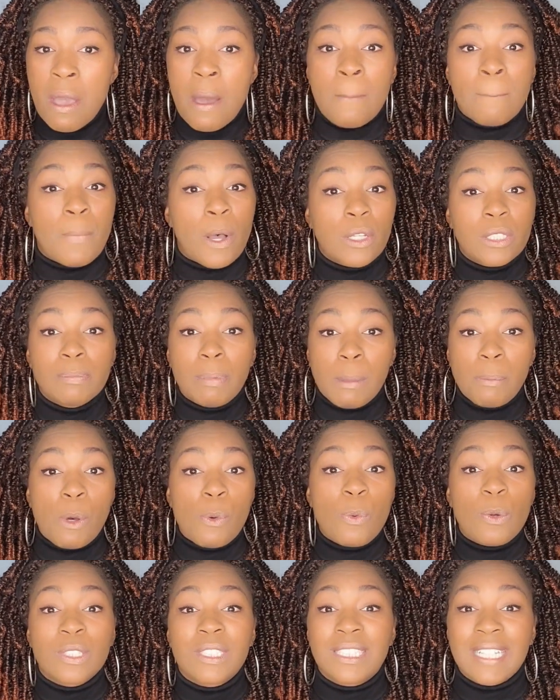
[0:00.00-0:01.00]
Most people
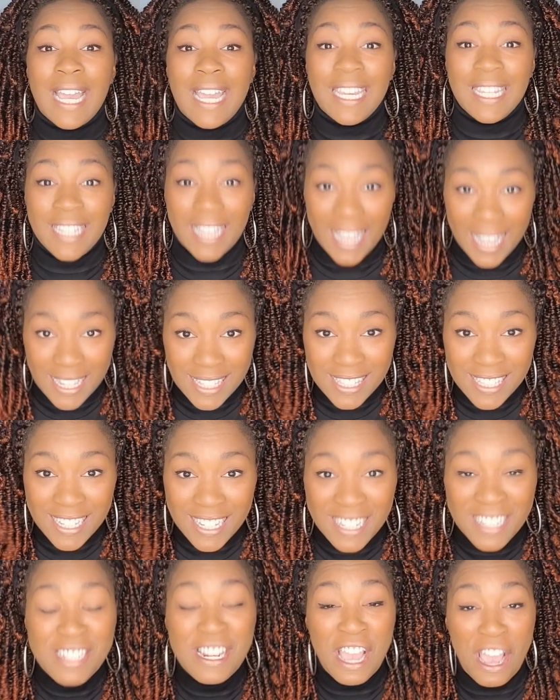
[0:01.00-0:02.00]
will say yes.
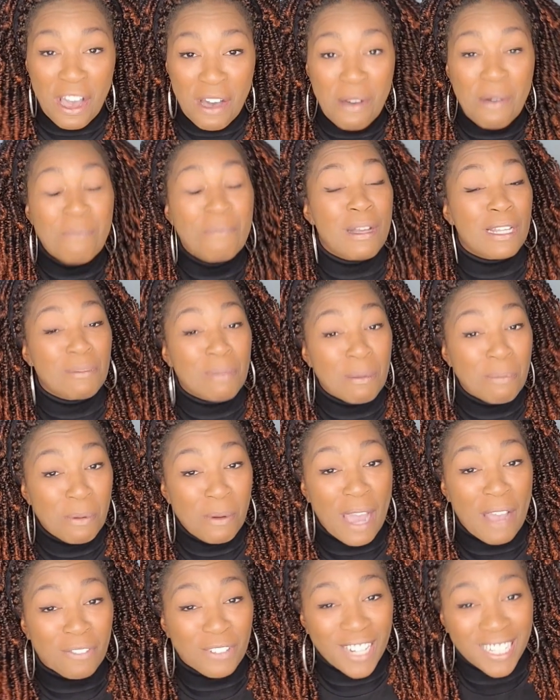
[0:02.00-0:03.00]
Now, most people
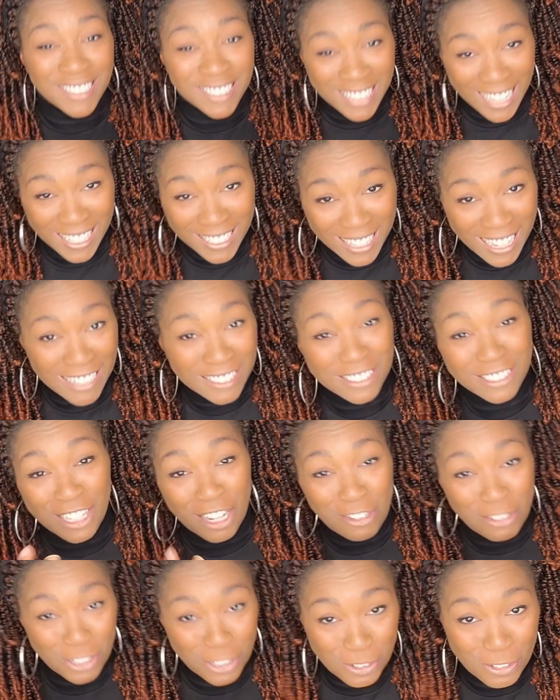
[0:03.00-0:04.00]
after they say yes
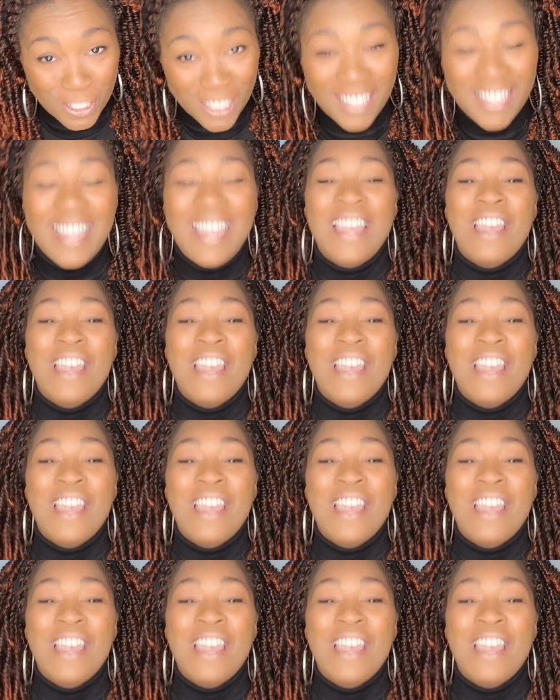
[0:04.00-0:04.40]
don't do it.